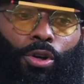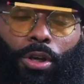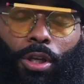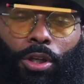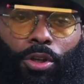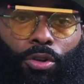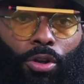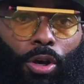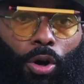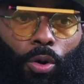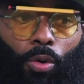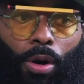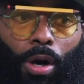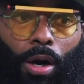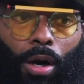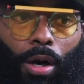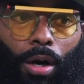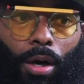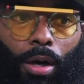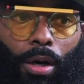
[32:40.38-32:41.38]
you
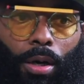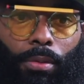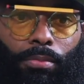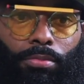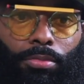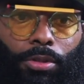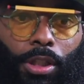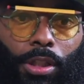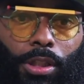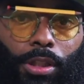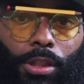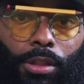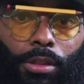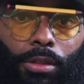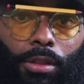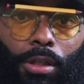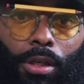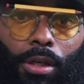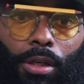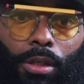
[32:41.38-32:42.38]
know, just
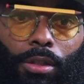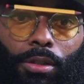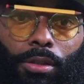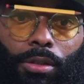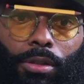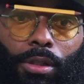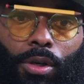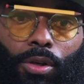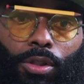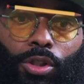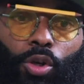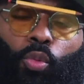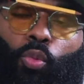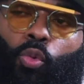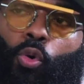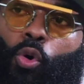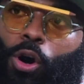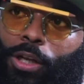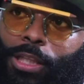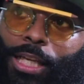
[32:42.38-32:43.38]
the
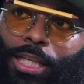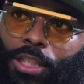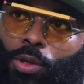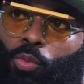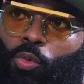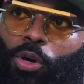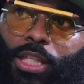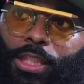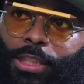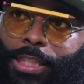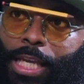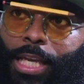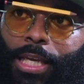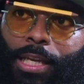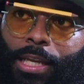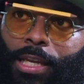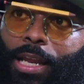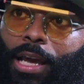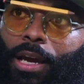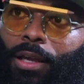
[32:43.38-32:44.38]
walk that someone has
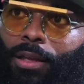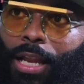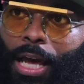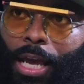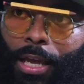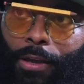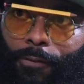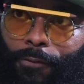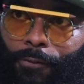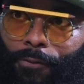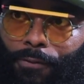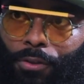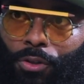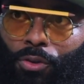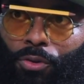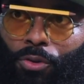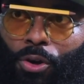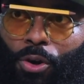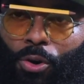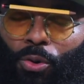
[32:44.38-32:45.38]
taken in their life,
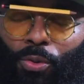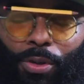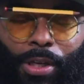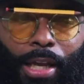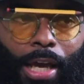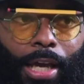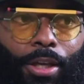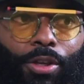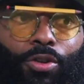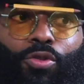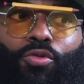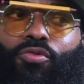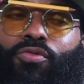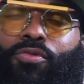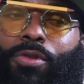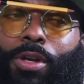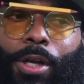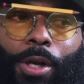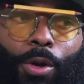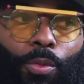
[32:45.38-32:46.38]
you know, like,
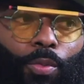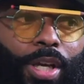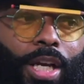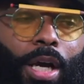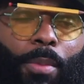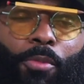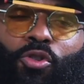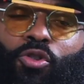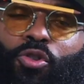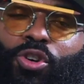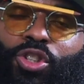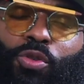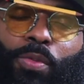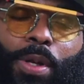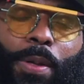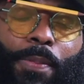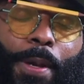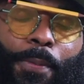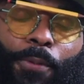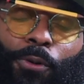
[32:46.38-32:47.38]
we come across so
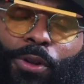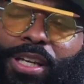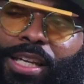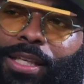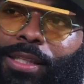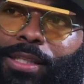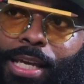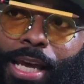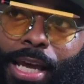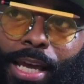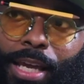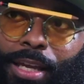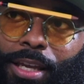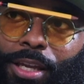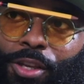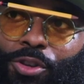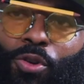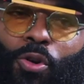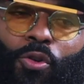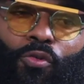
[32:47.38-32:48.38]
many people in a day,
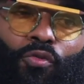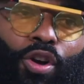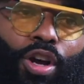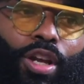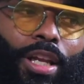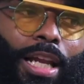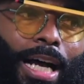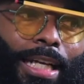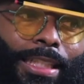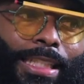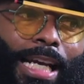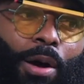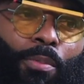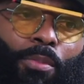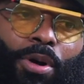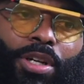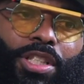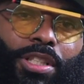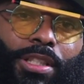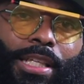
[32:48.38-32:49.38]
and you don't realize how
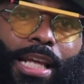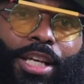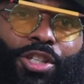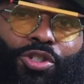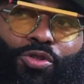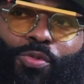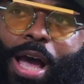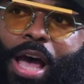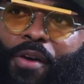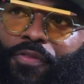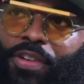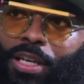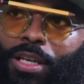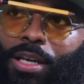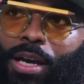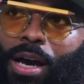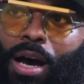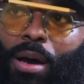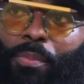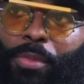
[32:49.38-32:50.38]
much things you have in
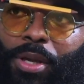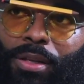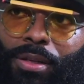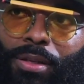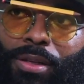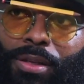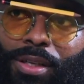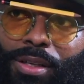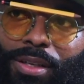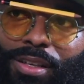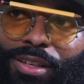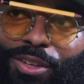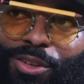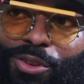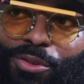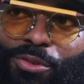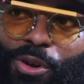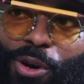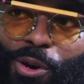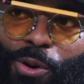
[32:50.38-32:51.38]
common,
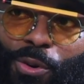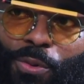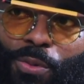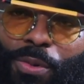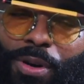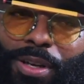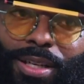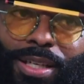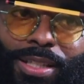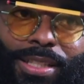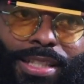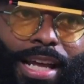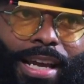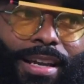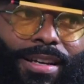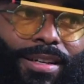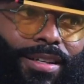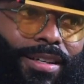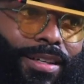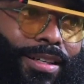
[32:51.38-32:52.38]
you know. It's
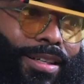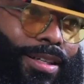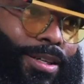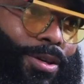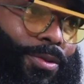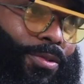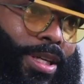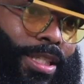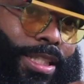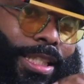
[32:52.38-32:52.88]
like what is